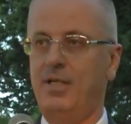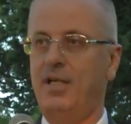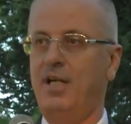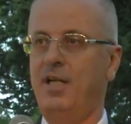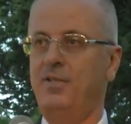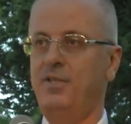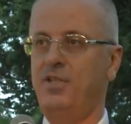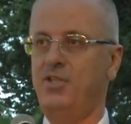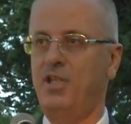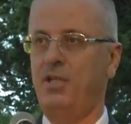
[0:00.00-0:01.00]
and
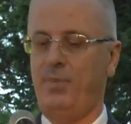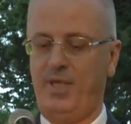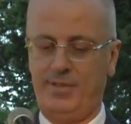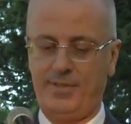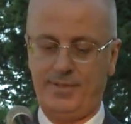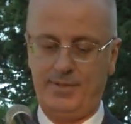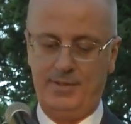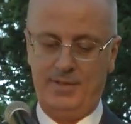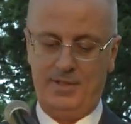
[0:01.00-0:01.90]
regional peace.